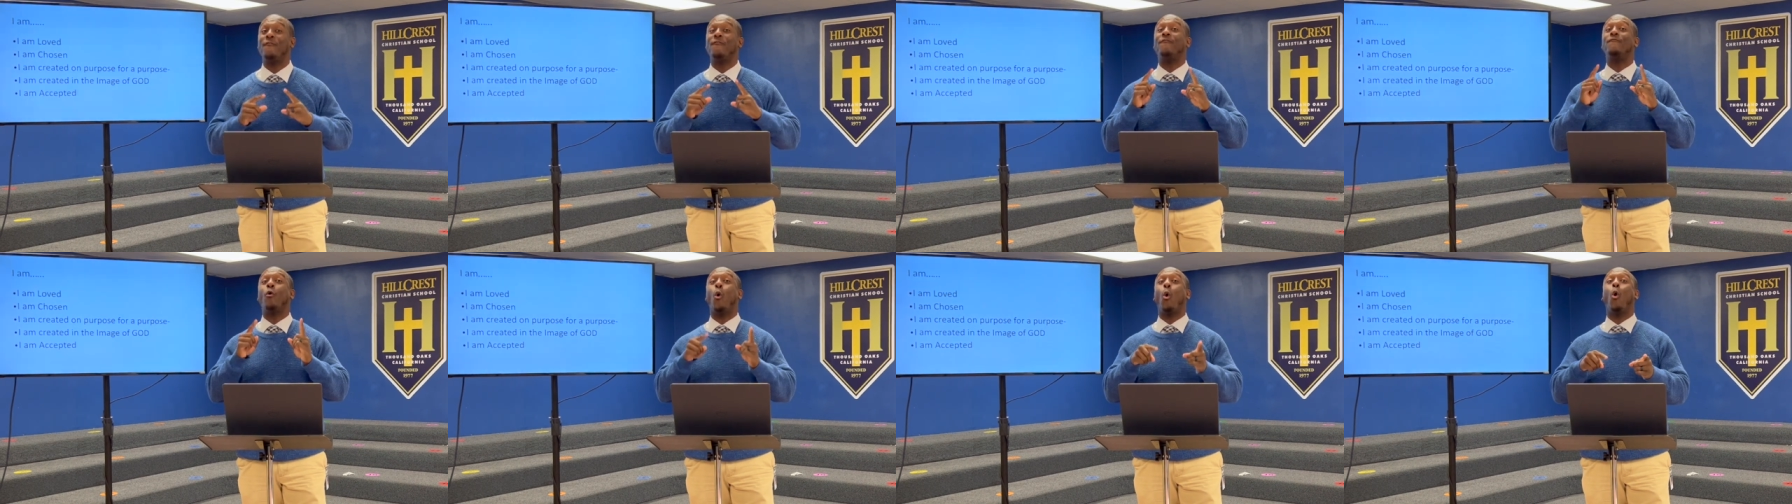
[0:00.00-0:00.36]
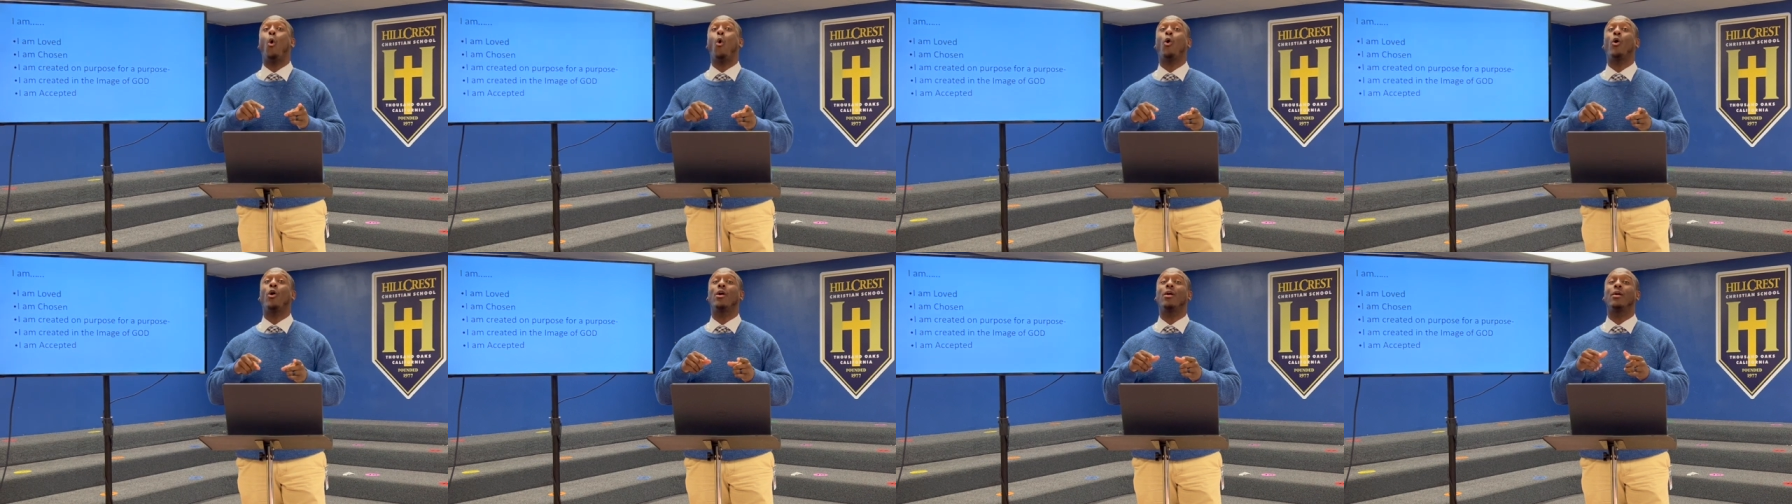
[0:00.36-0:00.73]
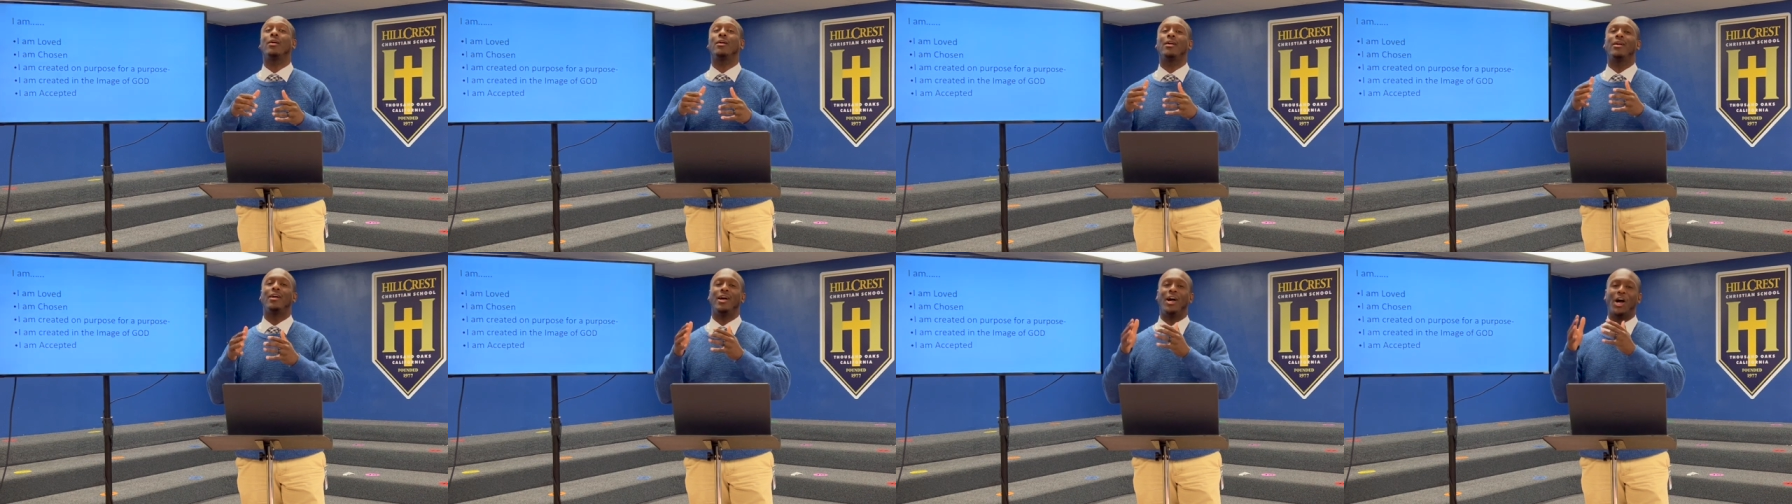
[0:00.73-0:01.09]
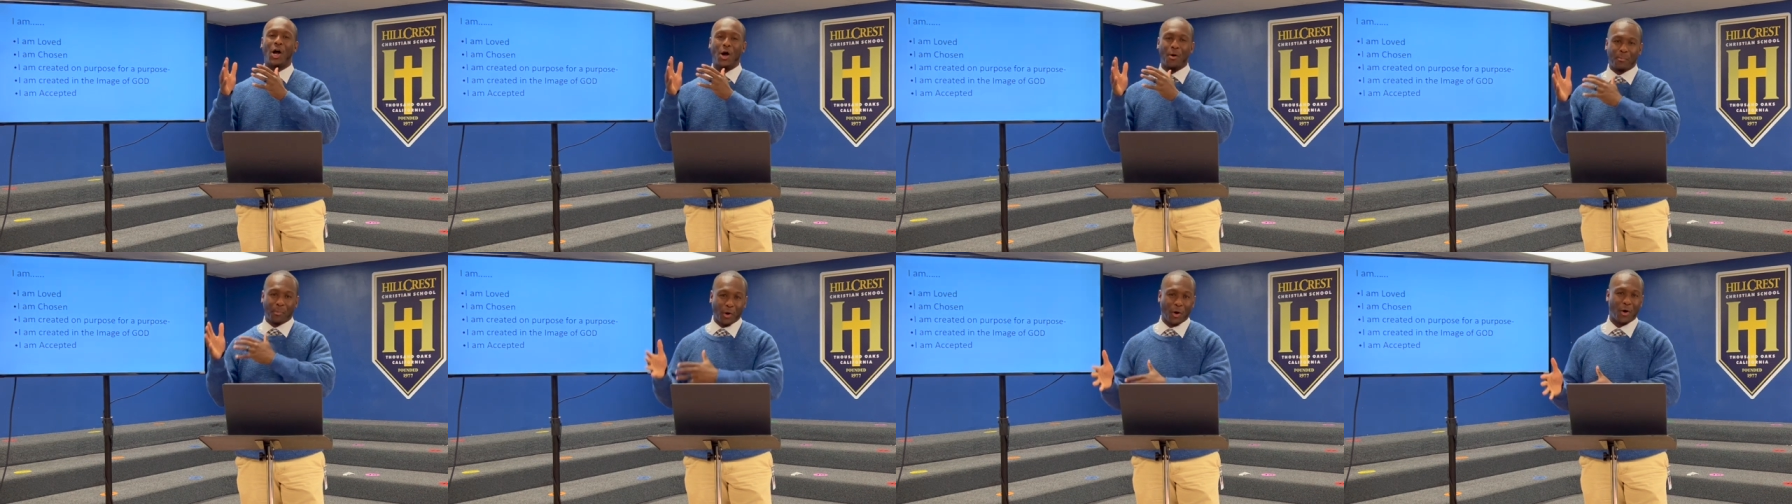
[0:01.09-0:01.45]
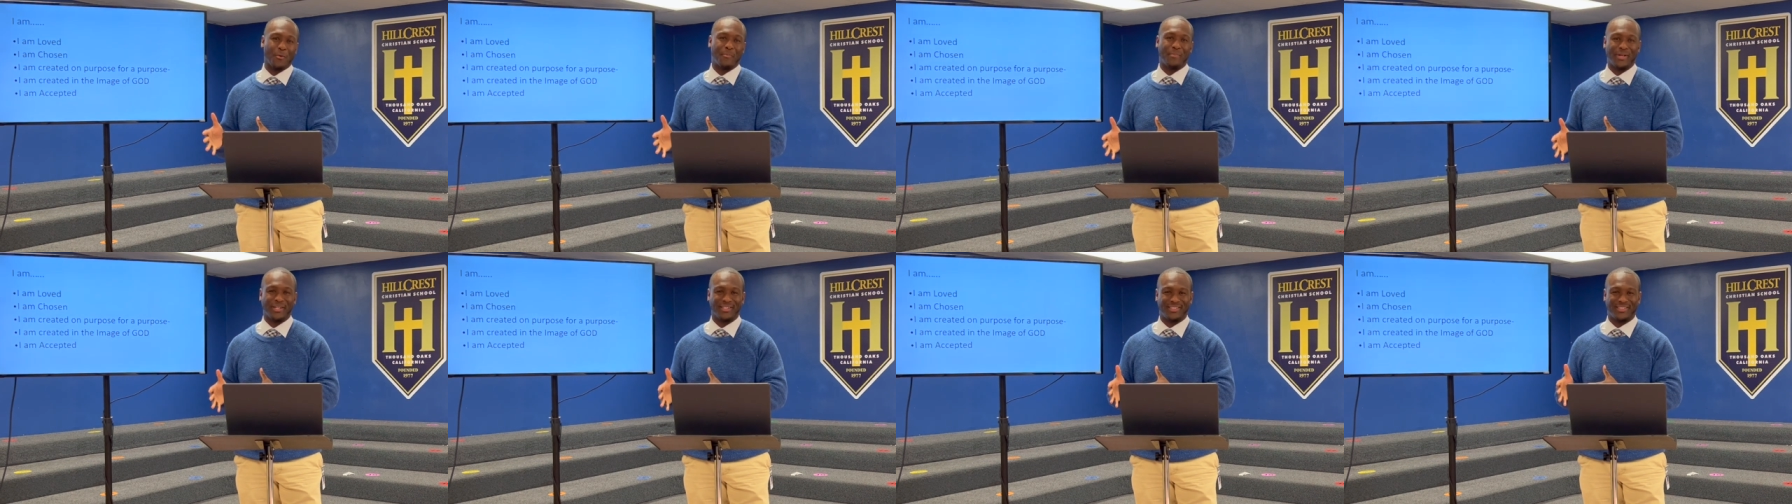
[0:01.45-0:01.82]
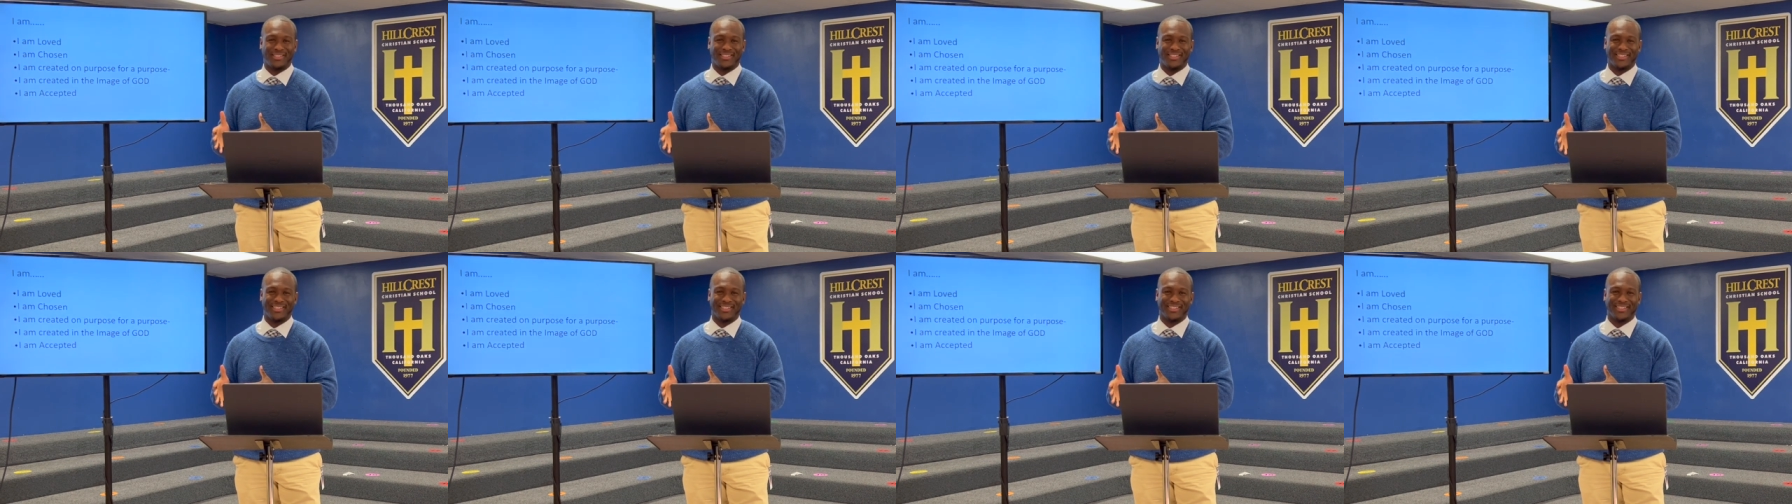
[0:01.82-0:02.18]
for a purpose.